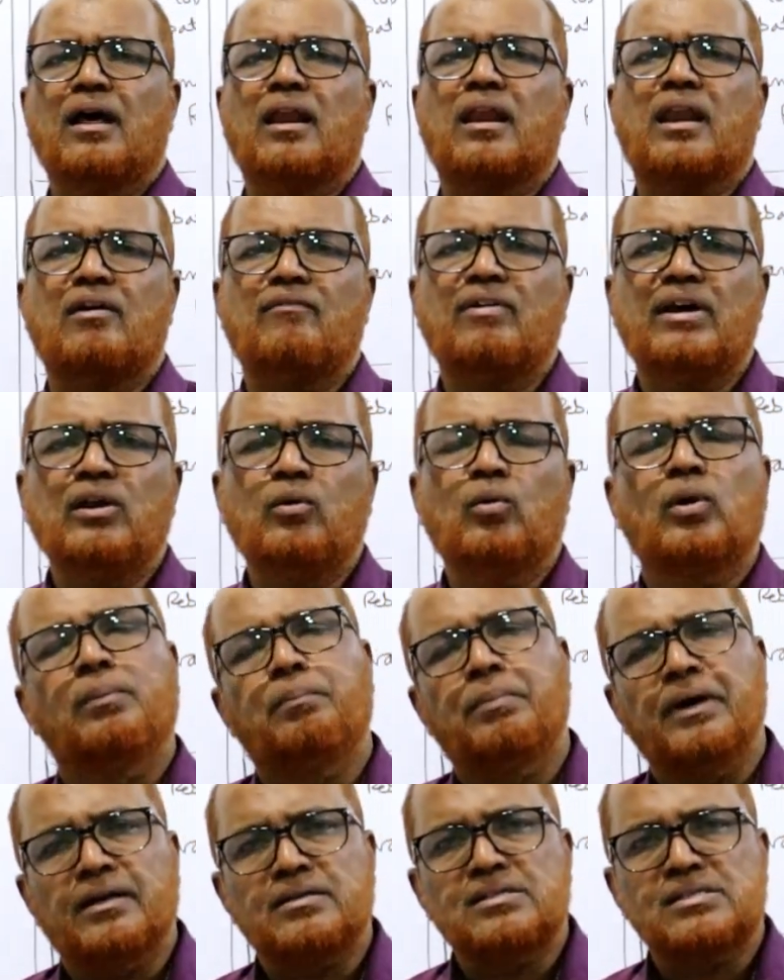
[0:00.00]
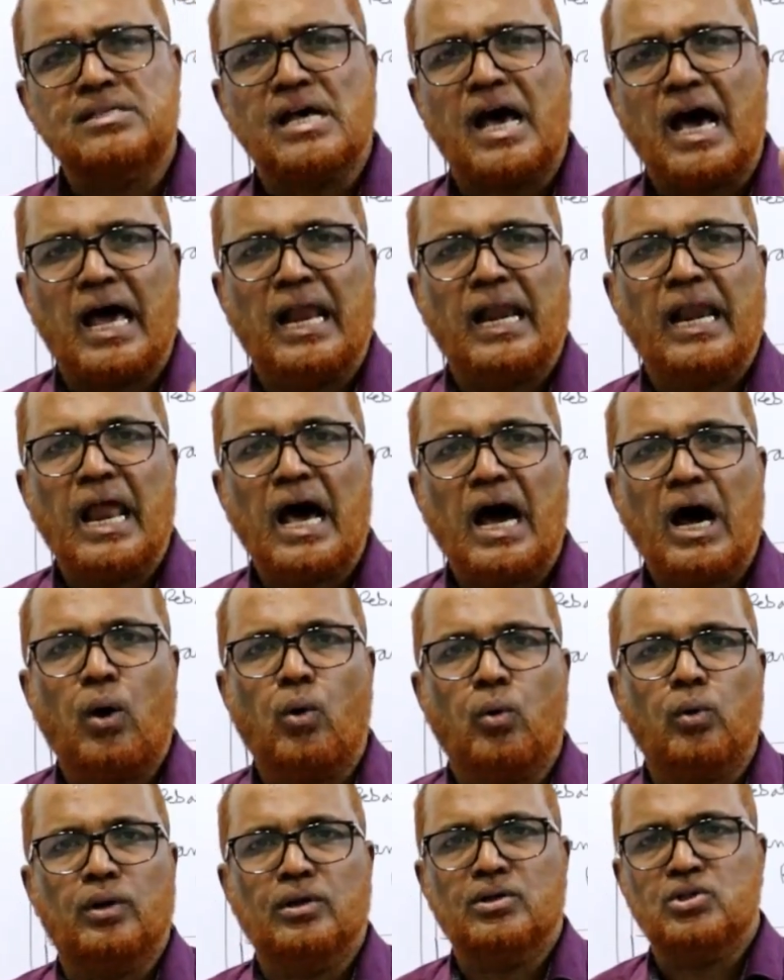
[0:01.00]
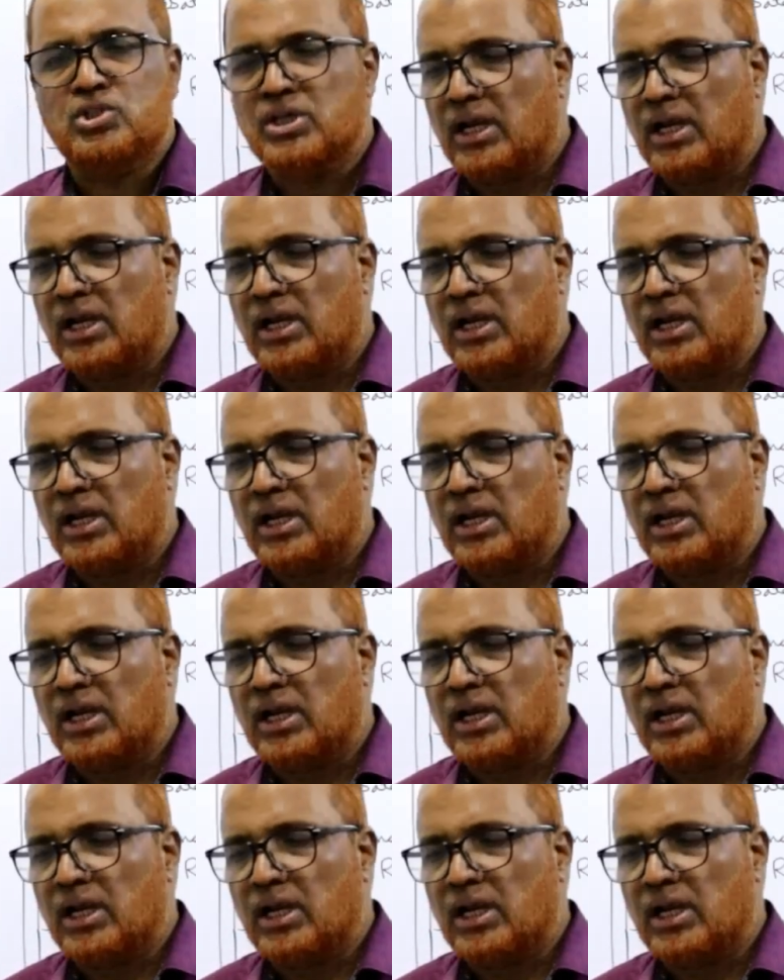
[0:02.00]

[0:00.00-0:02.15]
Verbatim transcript: revenue repairs allowed.